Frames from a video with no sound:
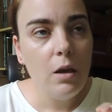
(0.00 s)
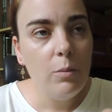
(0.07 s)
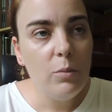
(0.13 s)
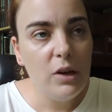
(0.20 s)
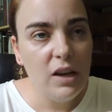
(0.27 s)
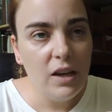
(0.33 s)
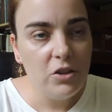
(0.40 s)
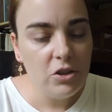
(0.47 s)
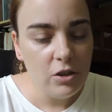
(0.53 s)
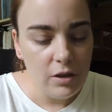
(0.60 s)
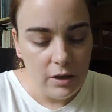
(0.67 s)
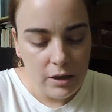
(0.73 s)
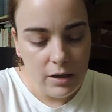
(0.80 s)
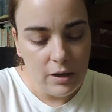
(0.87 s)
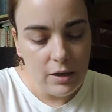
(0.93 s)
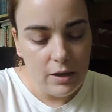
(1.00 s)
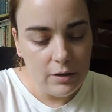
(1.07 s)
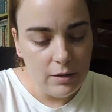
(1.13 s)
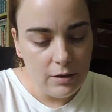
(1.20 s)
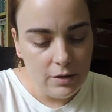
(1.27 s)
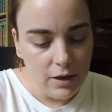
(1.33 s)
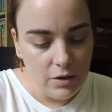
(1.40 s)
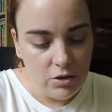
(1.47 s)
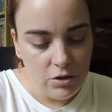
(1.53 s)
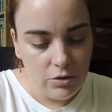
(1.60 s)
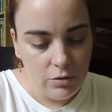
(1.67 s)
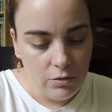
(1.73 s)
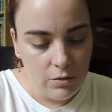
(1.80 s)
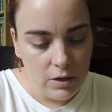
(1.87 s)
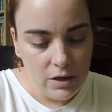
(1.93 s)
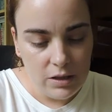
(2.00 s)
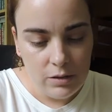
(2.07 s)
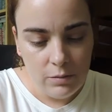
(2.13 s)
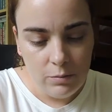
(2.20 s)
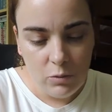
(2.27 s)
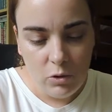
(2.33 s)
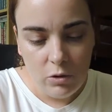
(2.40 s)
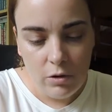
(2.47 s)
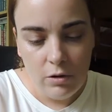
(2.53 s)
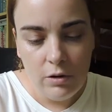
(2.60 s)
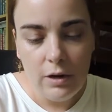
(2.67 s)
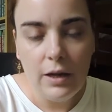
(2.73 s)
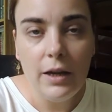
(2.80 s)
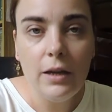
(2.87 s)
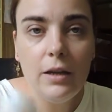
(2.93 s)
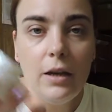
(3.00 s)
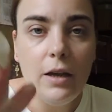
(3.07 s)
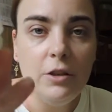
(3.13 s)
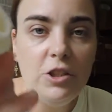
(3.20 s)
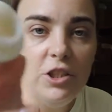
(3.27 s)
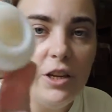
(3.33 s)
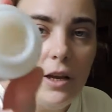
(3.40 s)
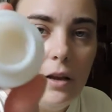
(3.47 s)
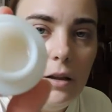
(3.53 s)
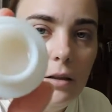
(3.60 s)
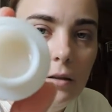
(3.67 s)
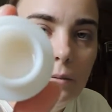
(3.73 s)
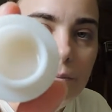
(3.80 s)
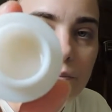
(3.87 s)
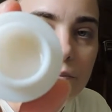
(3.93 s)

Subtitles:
But actually, the texture is more like a gel.